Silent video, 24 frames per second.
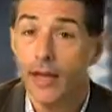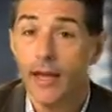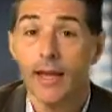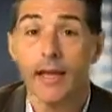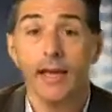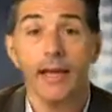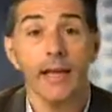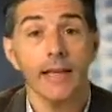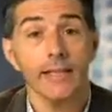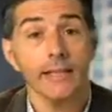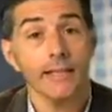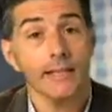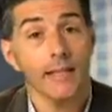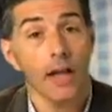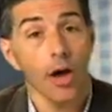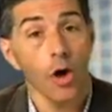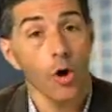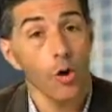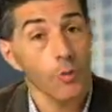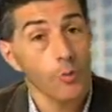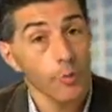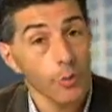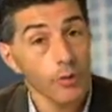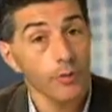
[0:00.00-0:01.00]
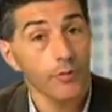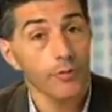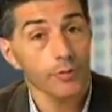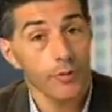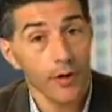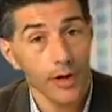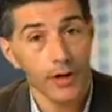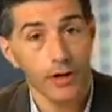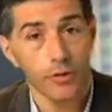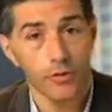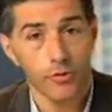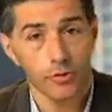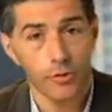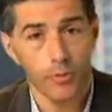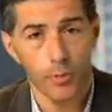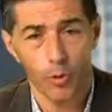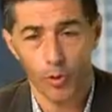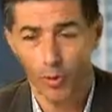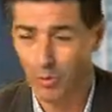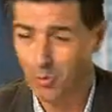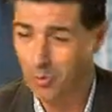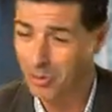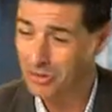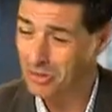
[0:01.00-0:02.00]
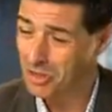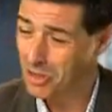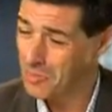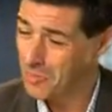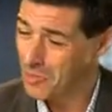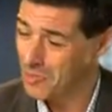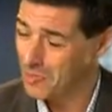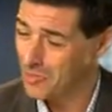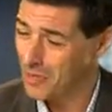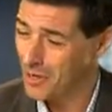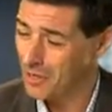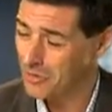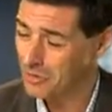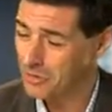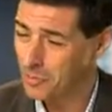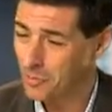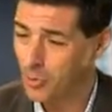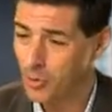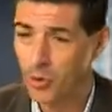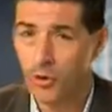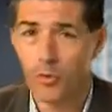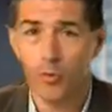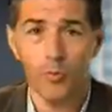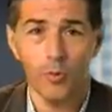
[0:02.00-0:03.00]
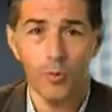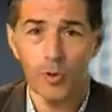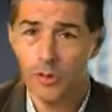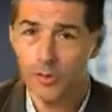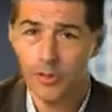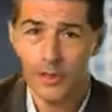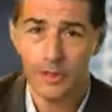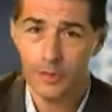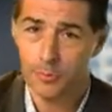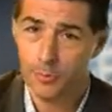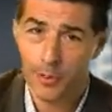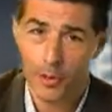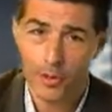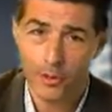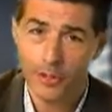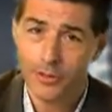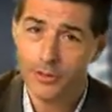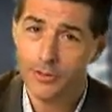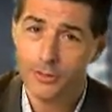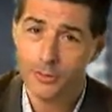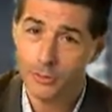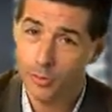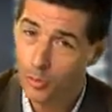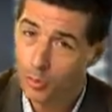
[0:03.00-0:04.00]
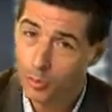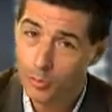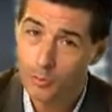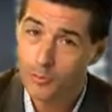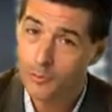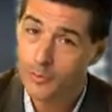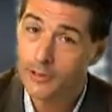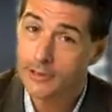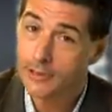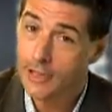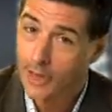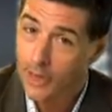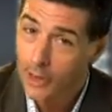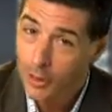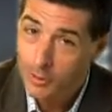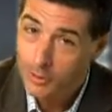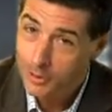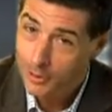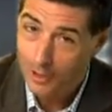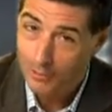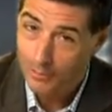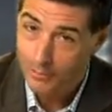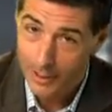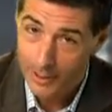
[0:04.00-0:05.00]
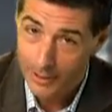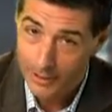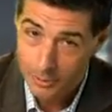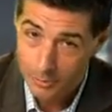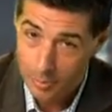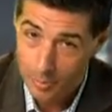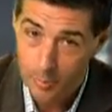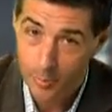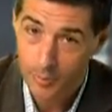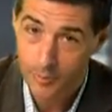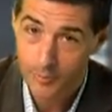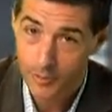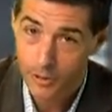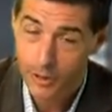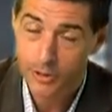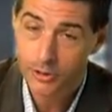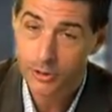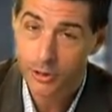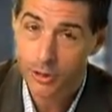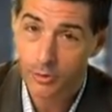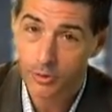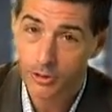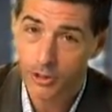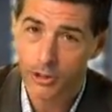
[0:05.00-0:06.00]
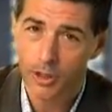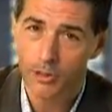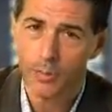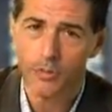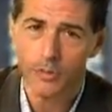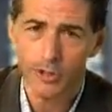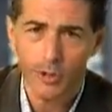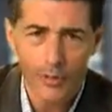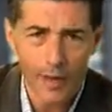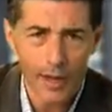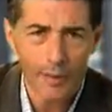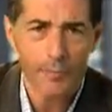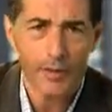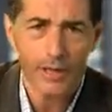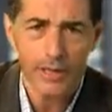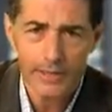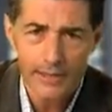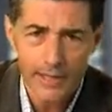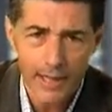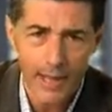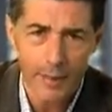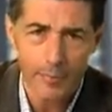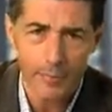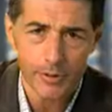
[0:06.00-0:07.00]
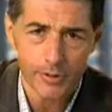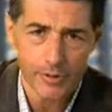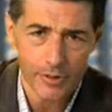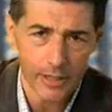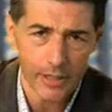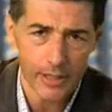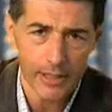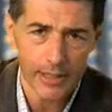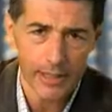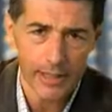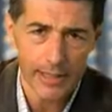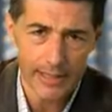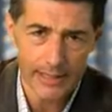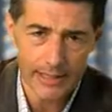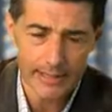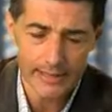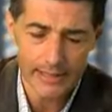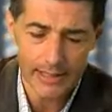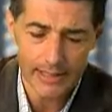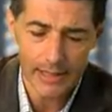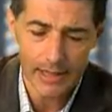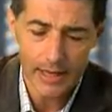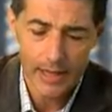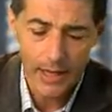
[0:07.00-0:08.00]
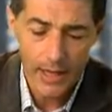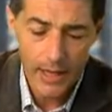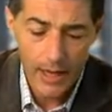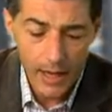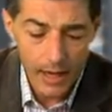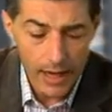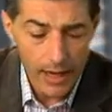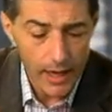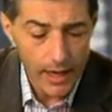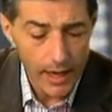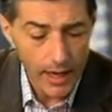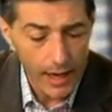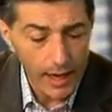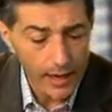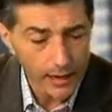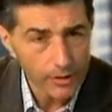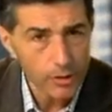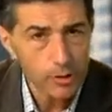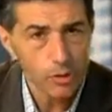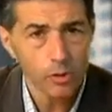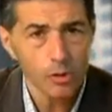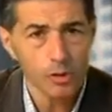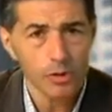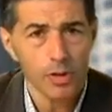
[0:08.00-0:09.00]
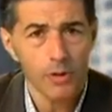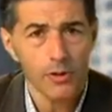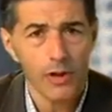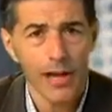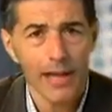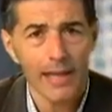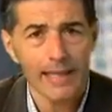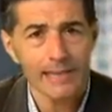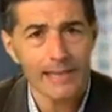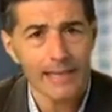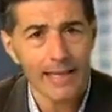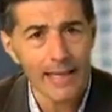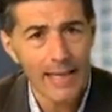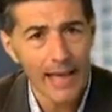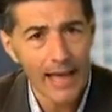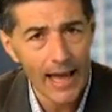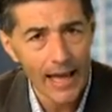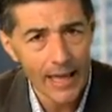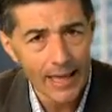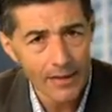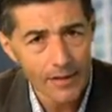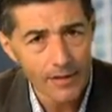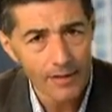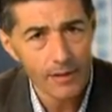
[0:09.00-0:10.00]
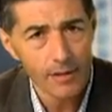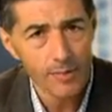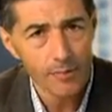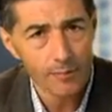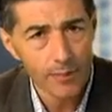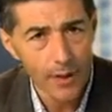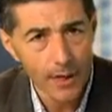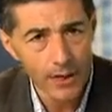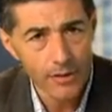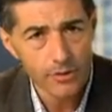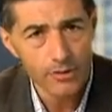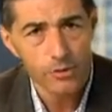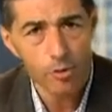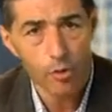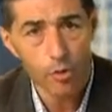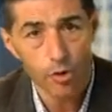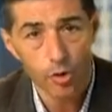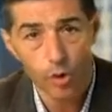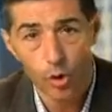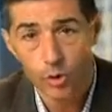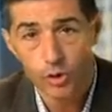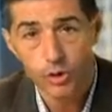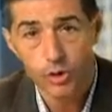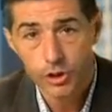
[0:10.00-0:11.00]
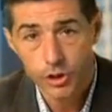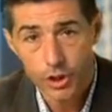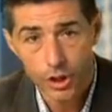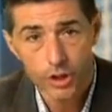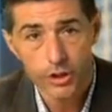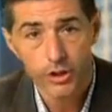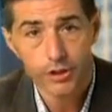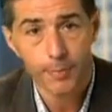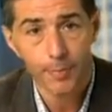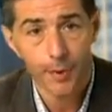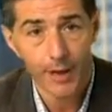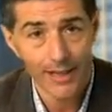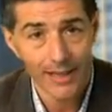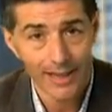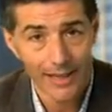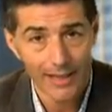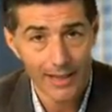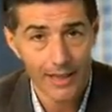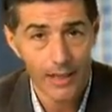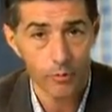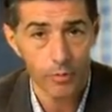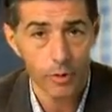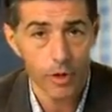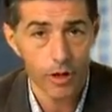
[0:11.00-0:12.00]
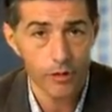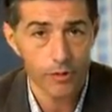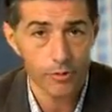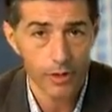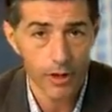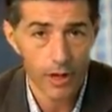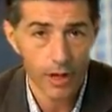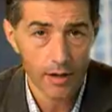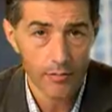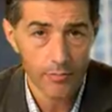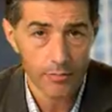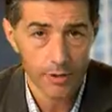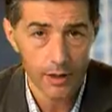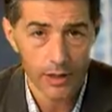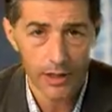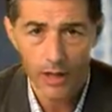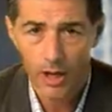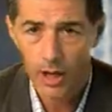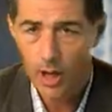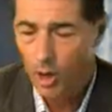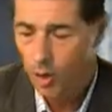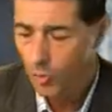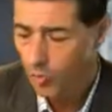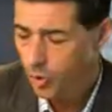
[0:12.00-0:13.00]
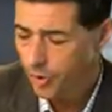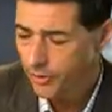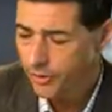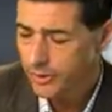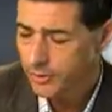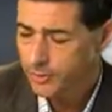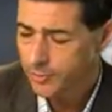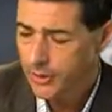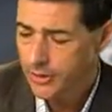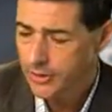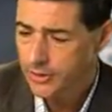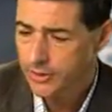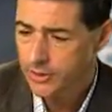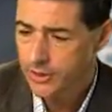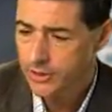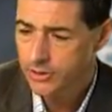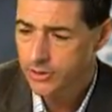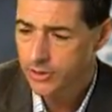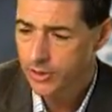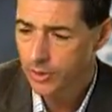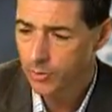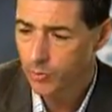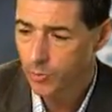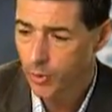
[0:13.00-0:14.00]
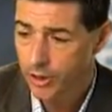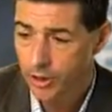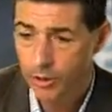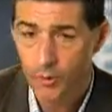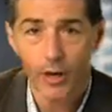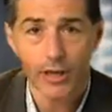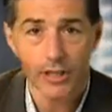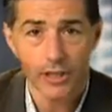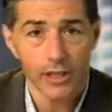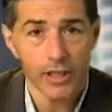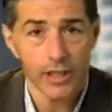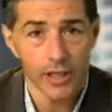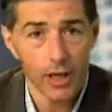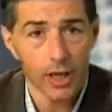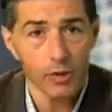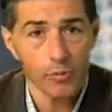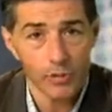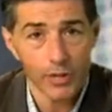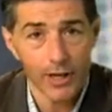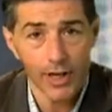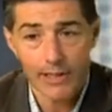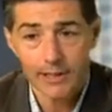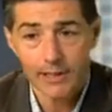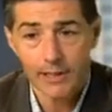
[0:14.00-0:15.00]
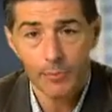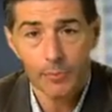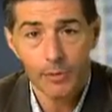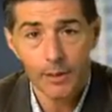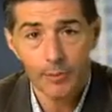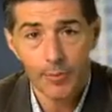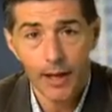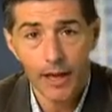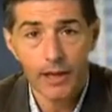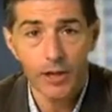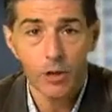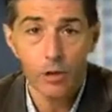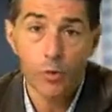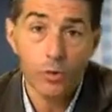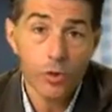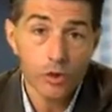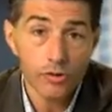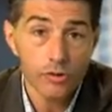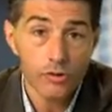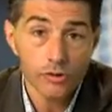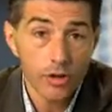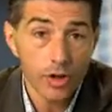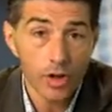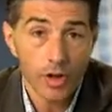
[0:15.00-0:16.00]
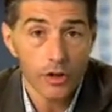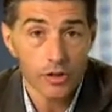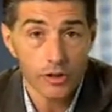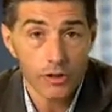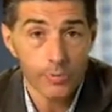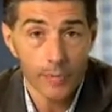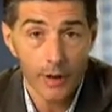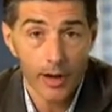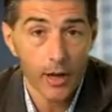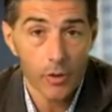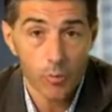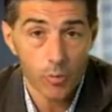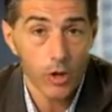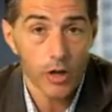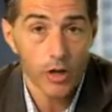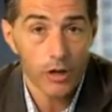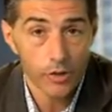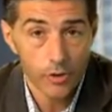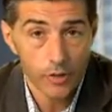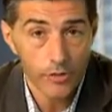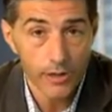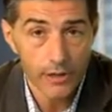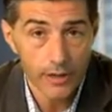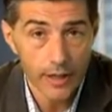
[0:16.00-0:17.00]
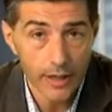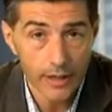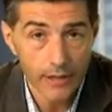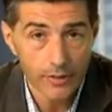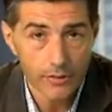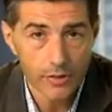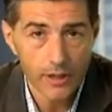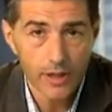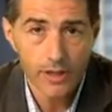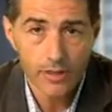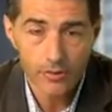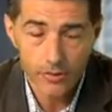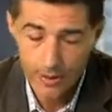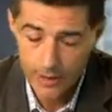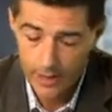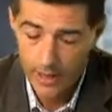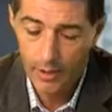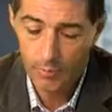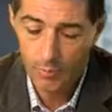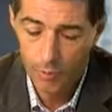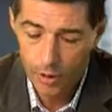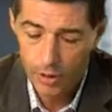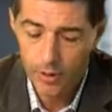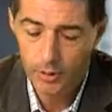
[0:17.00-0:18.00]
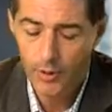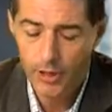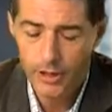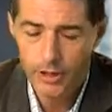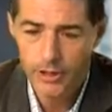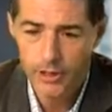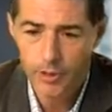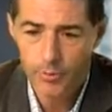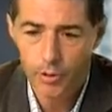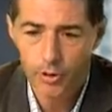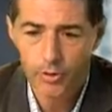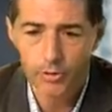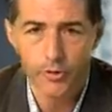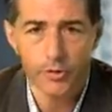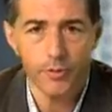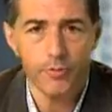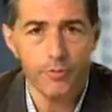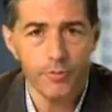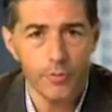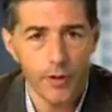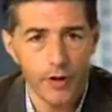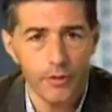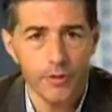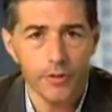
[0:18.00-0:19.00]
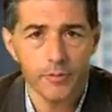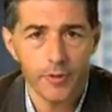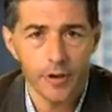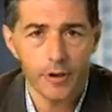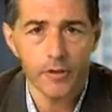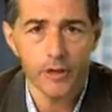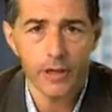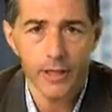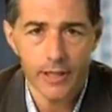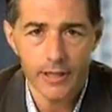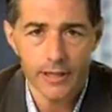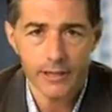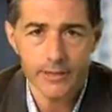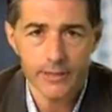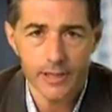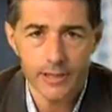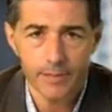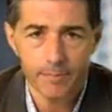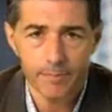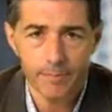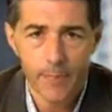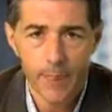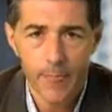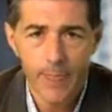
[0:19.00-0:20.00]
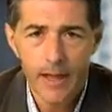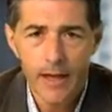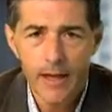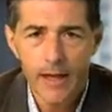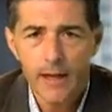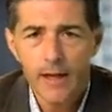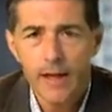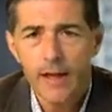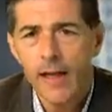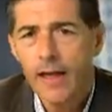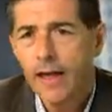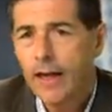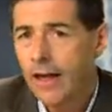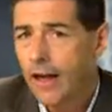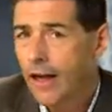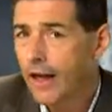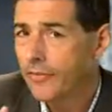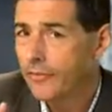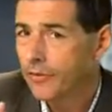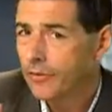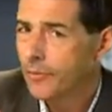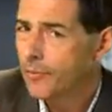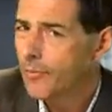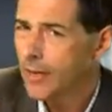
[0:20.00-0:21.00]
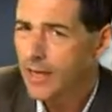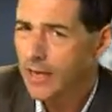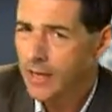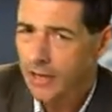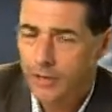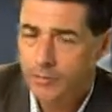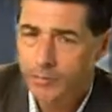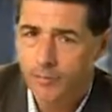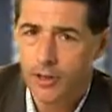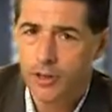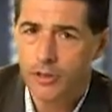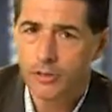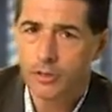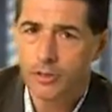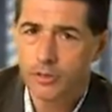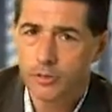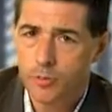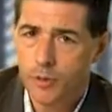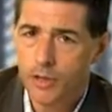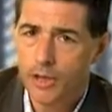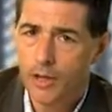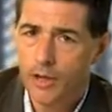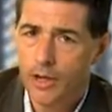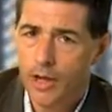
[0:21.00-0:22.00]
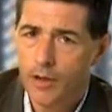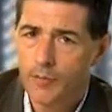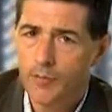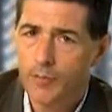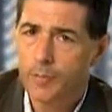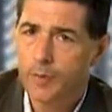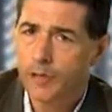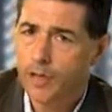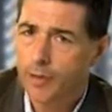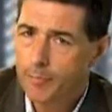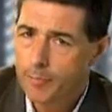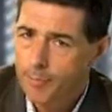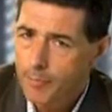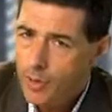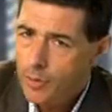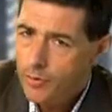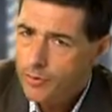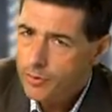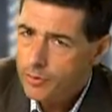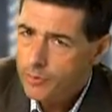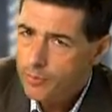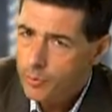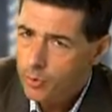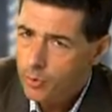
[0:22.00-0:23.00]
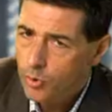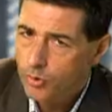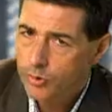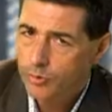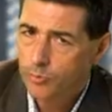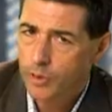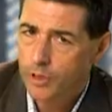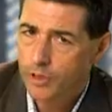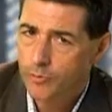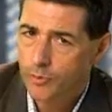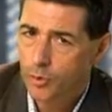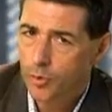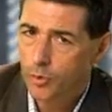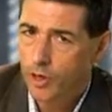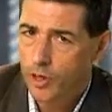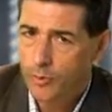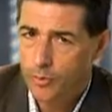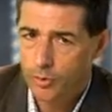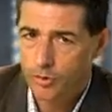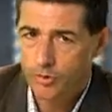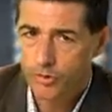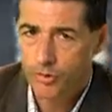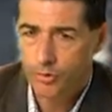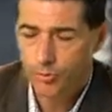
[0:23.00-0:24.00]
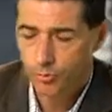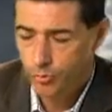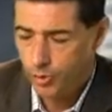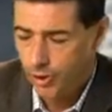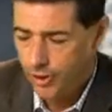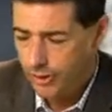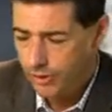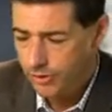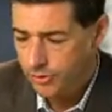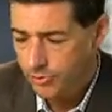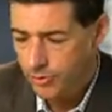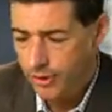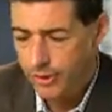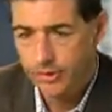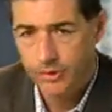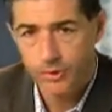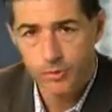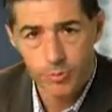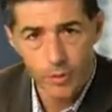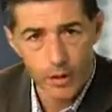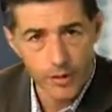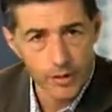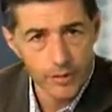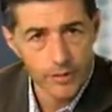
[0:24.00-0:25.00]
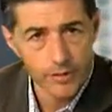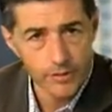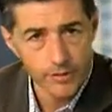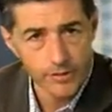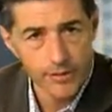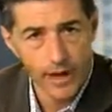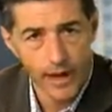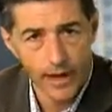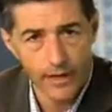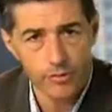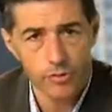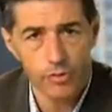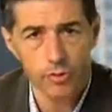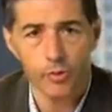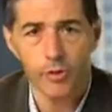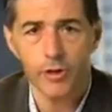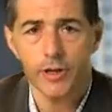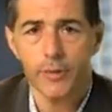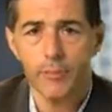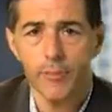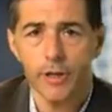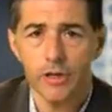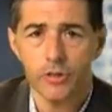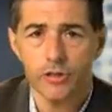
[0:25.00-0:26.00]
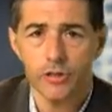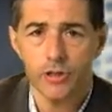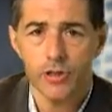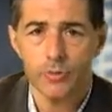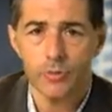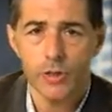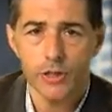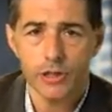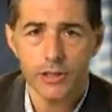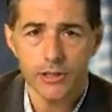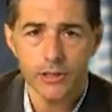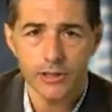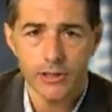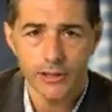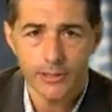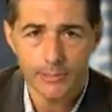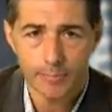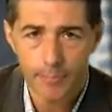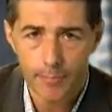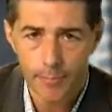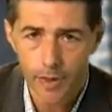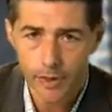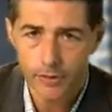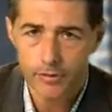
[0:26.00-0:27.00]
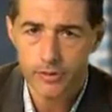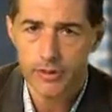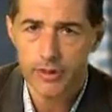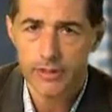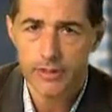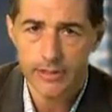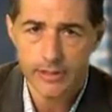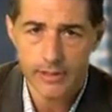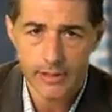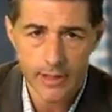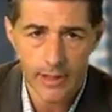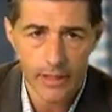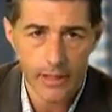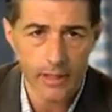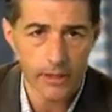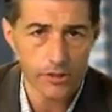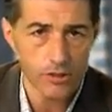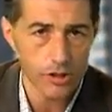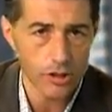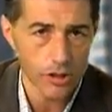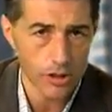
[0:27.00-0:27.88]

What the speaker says: It has open file support. What's open file support? Well, let's be honest, not all of us close our files when we've finished using them, so that makes that particularly easy. And it also has a calendar-based or search by keyword recovery. What this means is that when you actually go to get something back, you can search by a word or a date to get what you actually wanted. Very, very easy. And there are many other functions we could cover, but the most important one of all I want to reiterate is one that Dan's already mentioned, which is this multi-stage